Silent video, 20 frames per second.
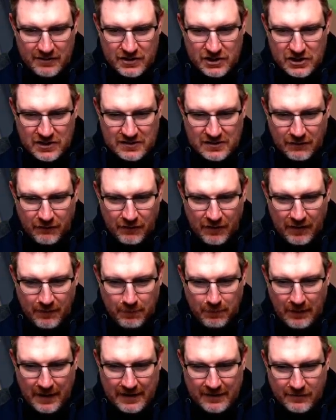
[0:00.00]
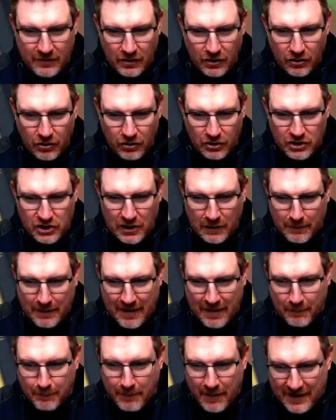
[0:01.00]
it's just in front of the plate. He's got a good jump out
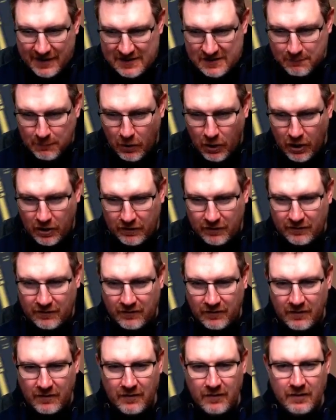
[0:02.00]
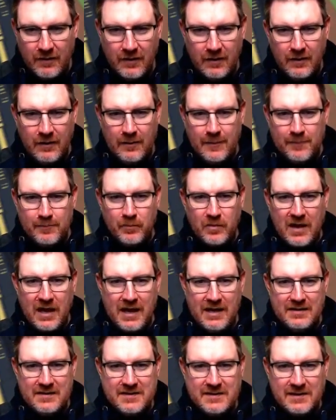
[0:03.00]
of the batter's box.
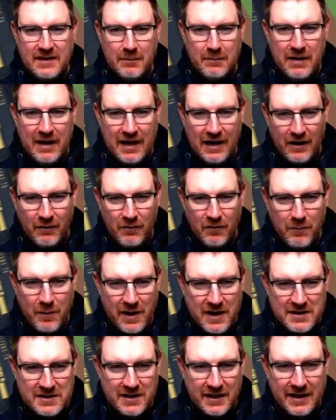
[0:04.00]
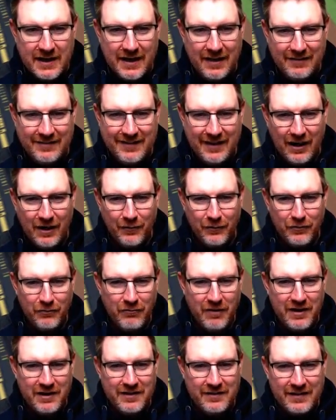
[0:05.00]
And somehow we've managed to get ourselves
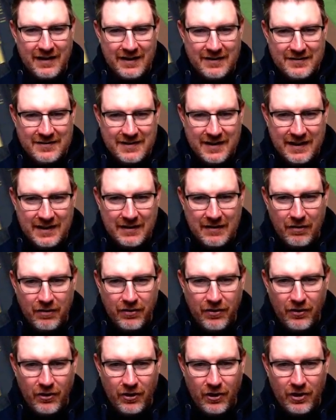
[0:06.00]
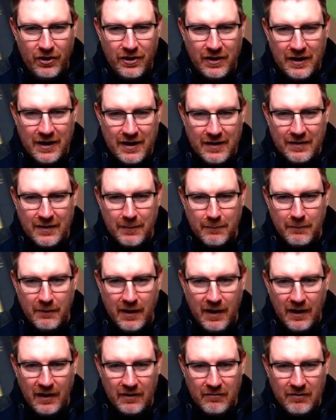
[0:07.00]
runners at second and third.
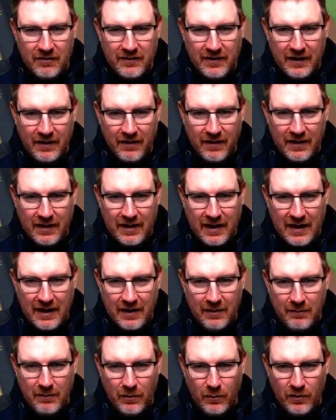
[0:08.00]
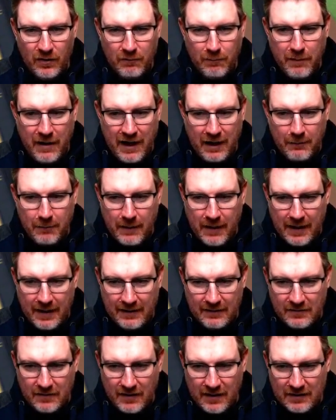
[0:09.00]
Namala is out of the game with back
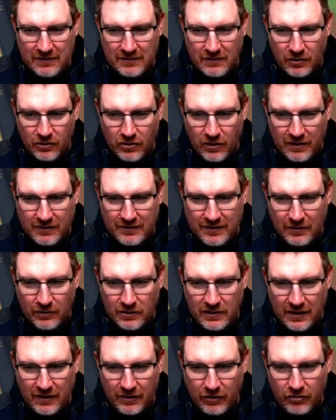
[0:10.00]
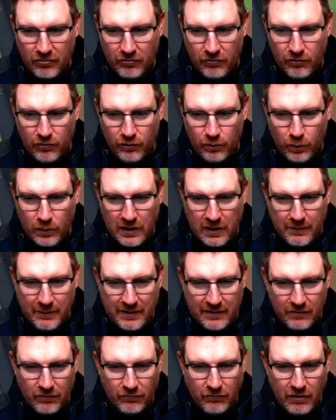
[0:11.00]
pain, so that's not ideal. Dela Cruz will come
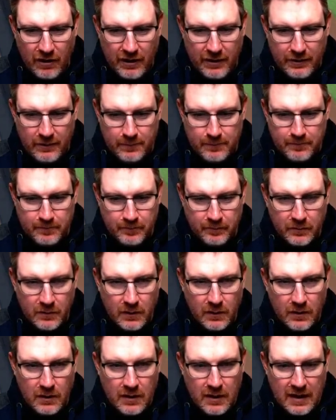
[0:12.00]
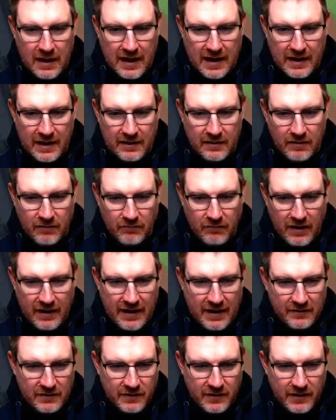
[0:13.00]
in to run. And
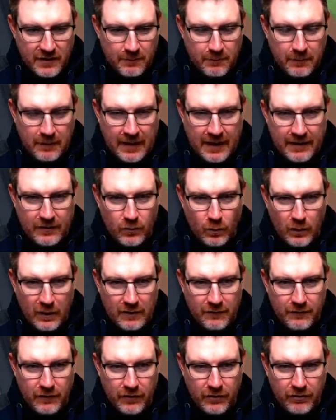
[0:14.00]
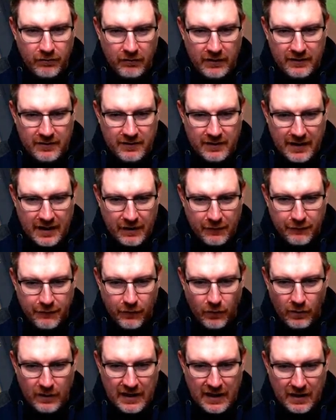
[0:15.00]
Reyes is at the plate, one for three today, a
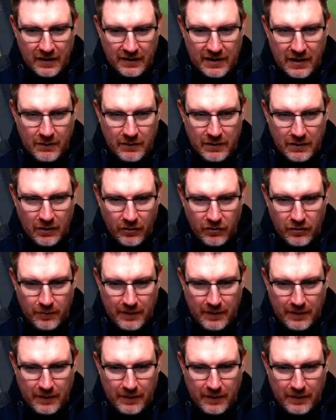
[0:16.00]
full count. Can we load the